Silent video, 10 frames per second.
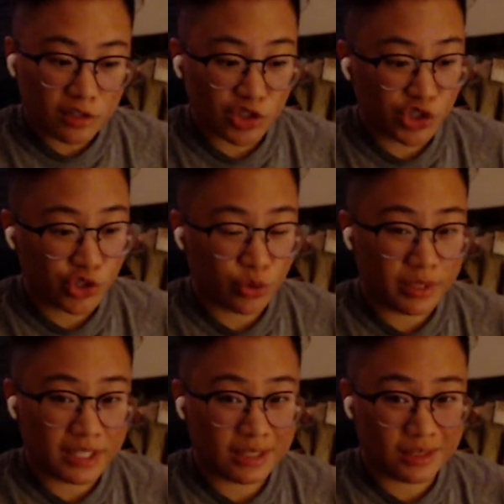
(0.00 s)

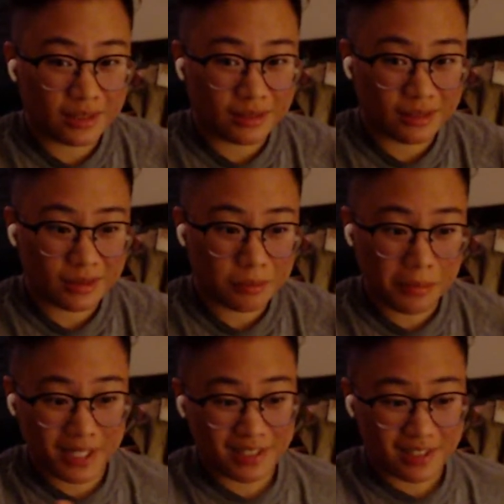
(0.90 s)
doing
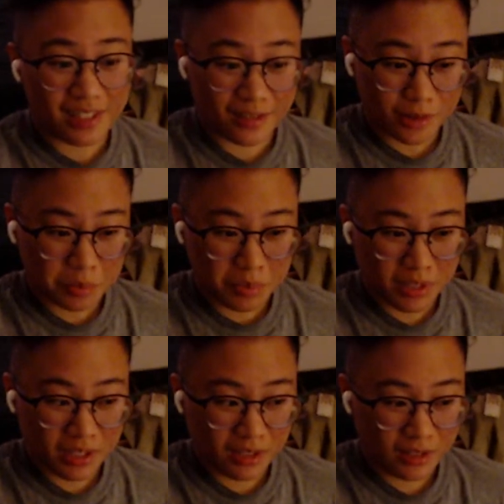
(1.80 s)
my setup
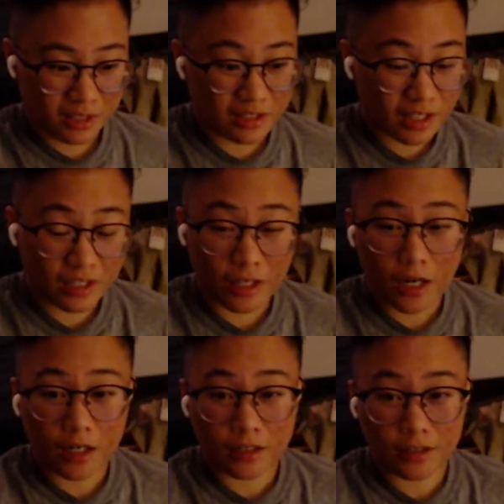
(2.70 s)
because I
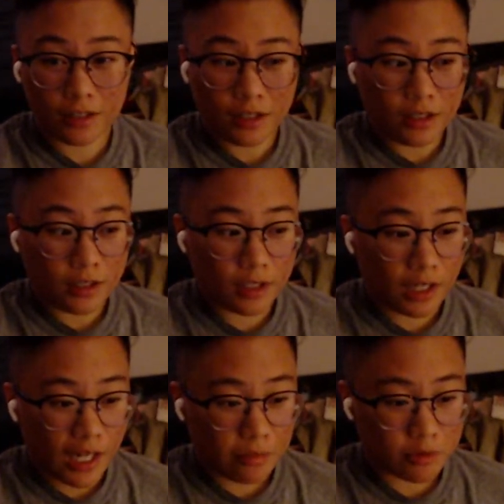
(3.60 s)
got a
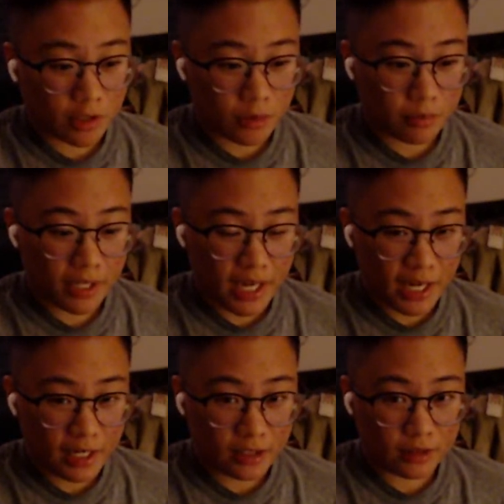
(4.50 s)
laptop
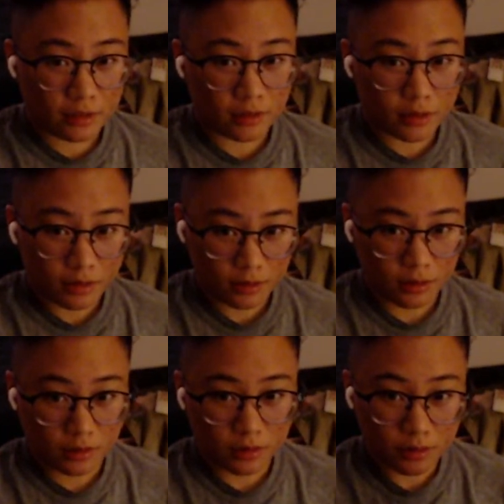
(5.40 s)
and
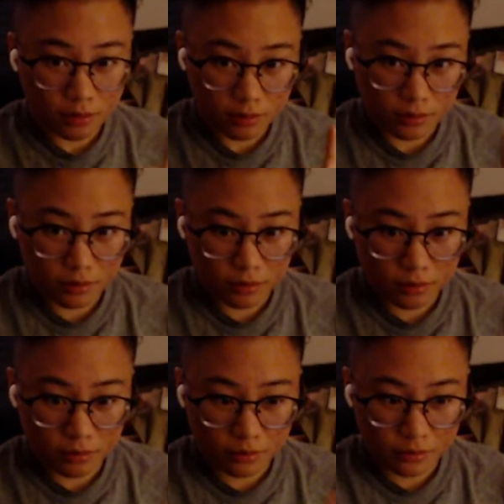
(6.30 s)
a
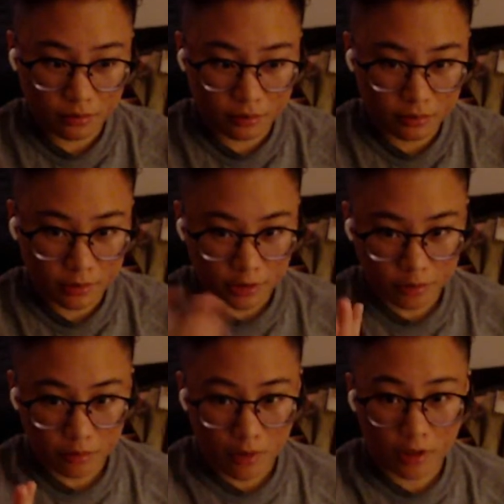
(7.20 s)

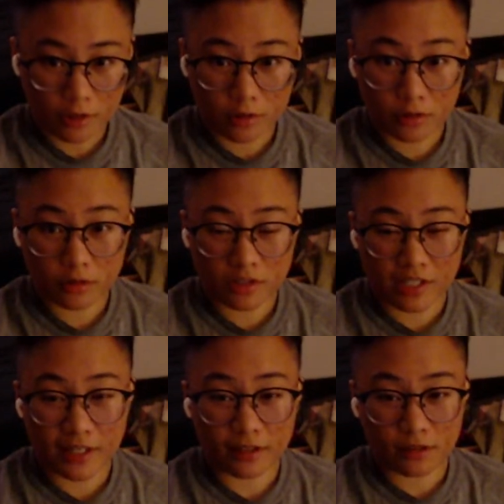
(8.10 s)
monitor
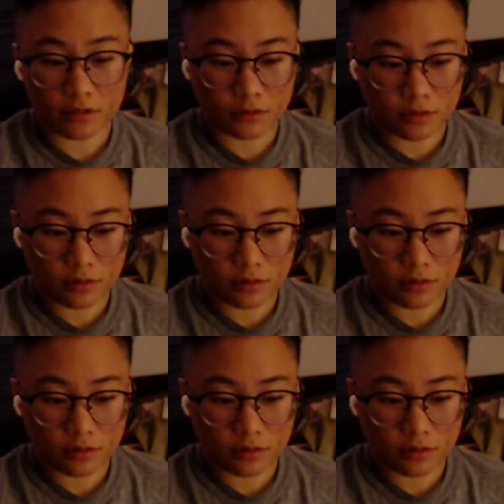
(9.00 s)
stand